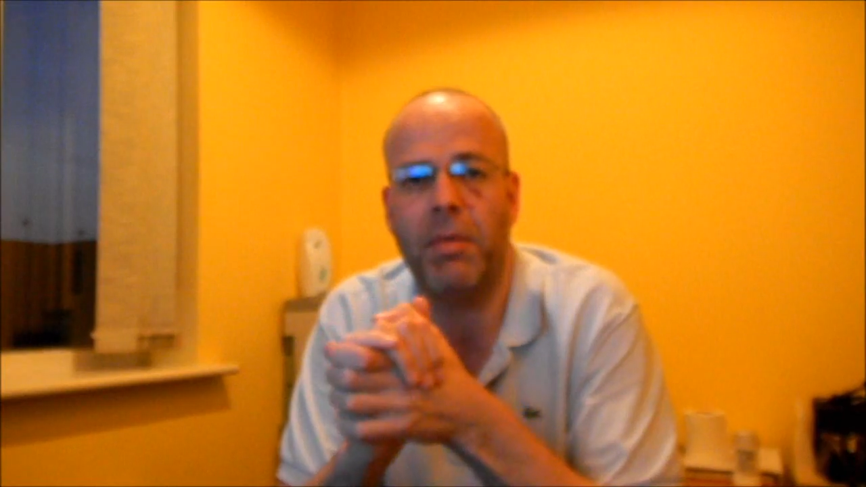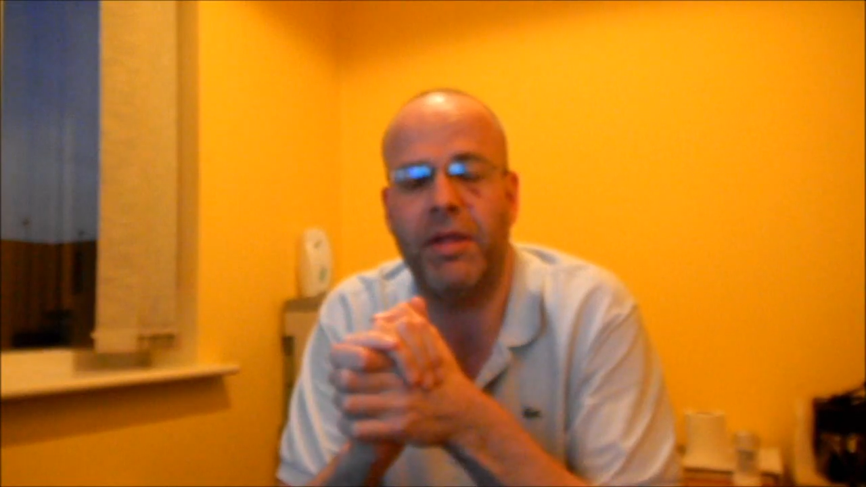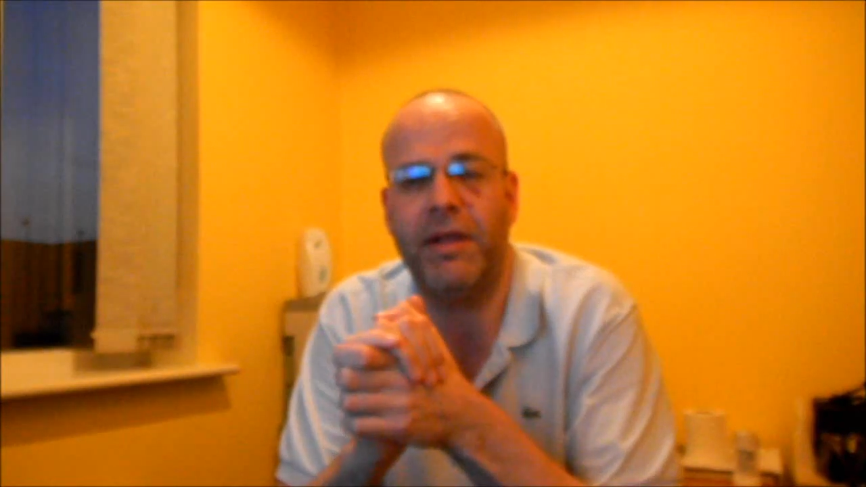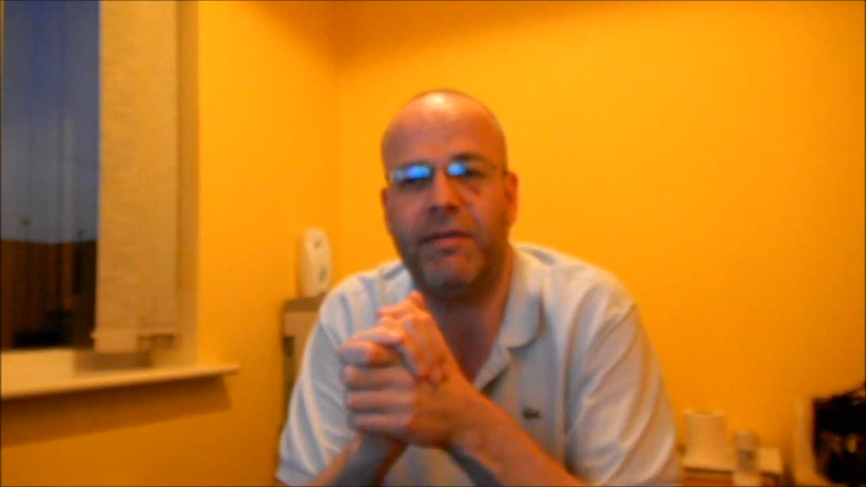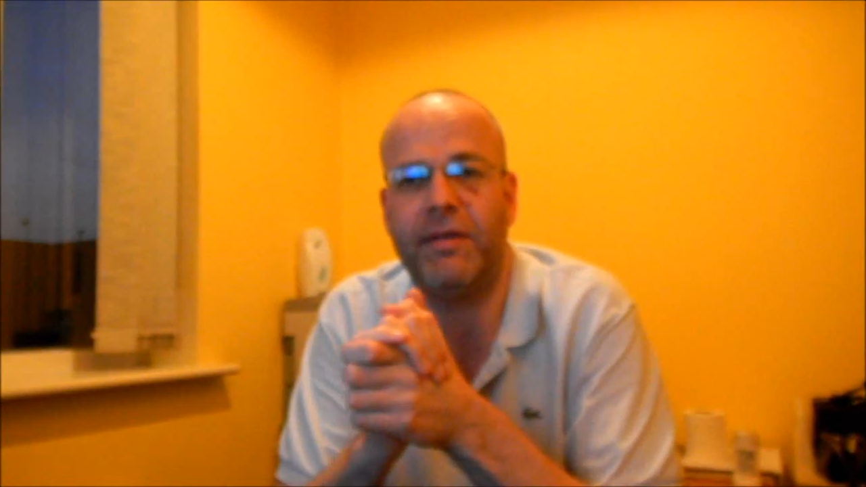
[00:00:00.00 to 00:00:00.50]

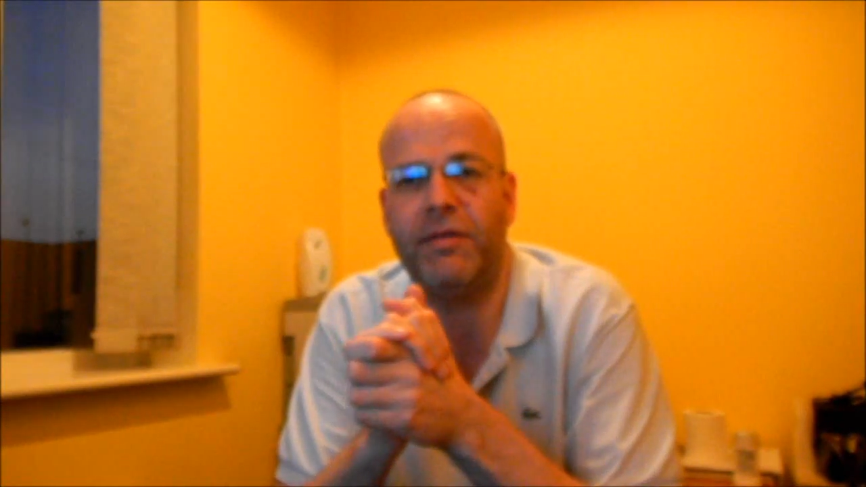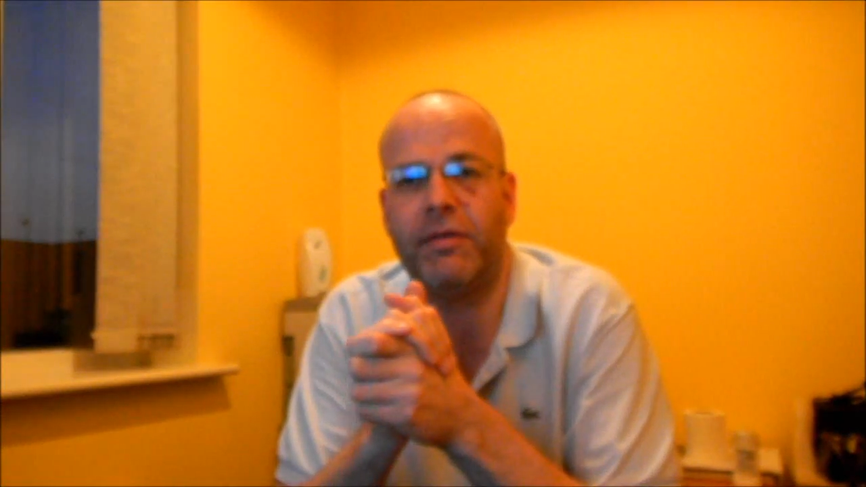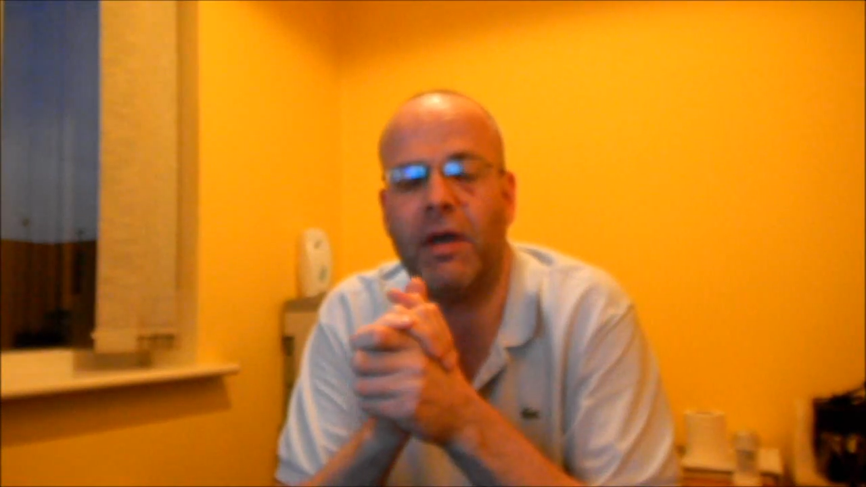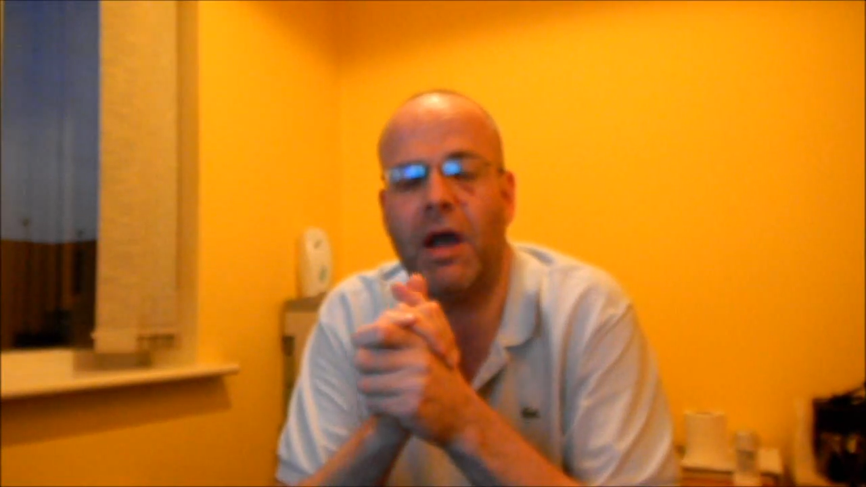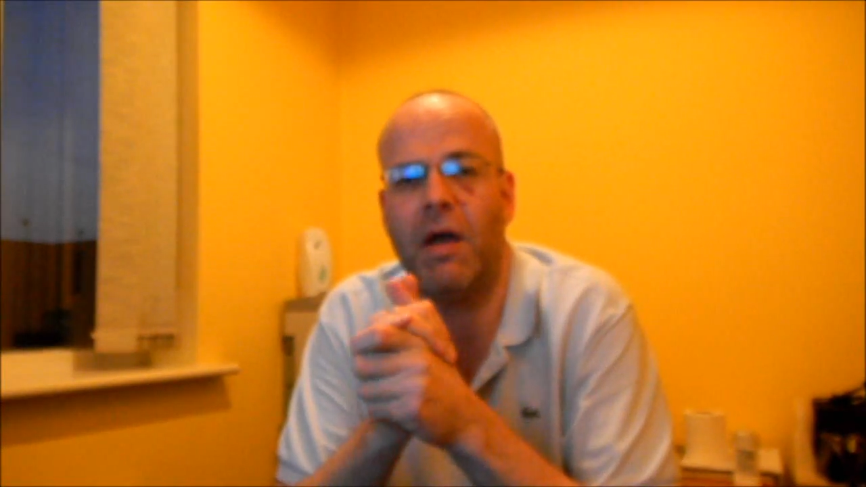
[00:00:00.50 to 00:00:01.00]
But this is